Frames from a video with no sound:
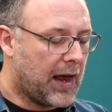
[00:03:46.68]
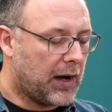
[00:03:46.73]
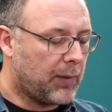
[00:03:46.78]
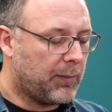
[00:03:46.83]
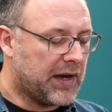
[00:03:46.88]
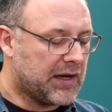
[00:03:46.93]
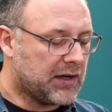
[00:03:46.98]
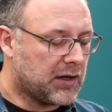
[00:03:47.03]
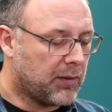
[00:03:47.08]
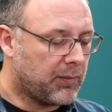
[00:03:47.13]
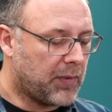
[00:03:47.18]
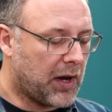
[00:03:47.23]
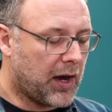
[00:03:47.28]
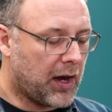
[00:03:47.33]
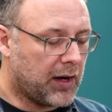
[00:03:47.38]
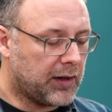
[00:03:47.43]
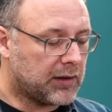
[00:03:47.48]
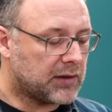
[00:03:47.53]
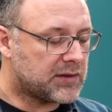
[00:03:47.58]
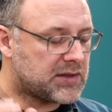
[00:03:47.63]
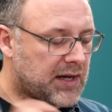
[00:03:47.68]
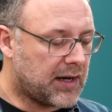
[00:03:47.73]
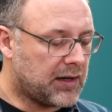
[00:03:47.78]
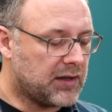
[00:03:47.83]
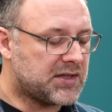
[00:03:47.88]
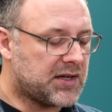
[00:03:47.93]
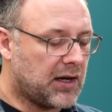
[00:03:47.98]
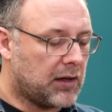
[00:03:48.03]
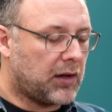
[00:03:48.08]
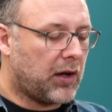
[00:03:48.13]
aluminium and
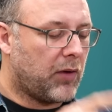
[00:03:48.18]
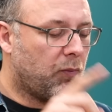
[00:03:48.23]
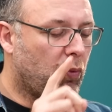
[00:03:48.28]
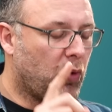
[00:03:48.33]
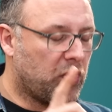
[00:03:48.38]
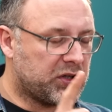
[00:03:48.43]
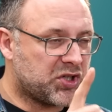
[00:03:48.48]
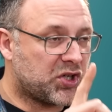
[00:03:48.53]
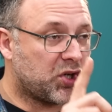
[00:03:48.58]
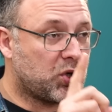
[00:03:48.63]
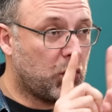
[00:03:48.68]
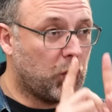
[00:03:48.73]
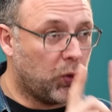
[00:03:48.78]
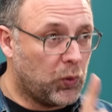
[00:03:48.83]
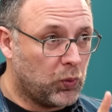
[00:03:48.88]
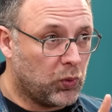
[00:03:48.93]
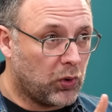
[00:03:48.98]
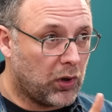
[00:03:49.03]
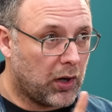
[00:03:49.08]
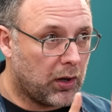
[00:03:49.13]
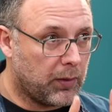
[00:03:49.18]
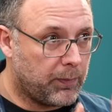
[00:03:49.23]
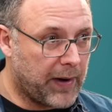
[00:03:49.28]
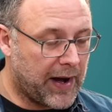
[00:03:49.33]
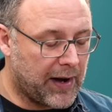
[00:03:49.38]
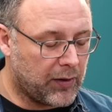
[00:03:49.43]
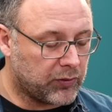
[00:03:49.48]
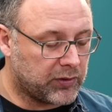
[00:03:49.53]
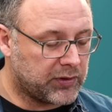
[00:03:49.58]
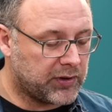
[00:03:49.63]
stainless steel. And what's cool
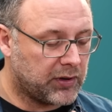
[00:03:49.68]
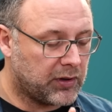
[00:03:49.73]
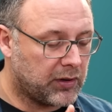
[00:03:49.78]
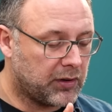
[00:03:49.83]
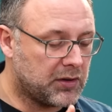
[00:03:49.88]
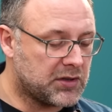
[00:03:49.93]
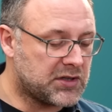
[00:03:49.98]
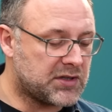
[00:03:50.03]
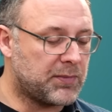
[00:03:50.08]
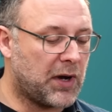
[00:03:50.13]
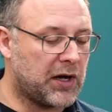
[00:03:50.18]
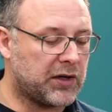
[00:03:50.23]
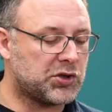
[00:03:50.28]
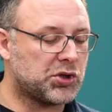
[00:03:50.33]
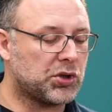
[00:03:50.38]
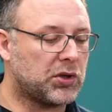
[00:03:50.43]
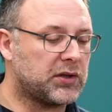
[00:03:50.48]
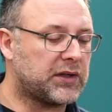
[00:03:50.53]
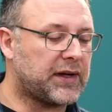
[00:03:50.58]
about the Smartshot,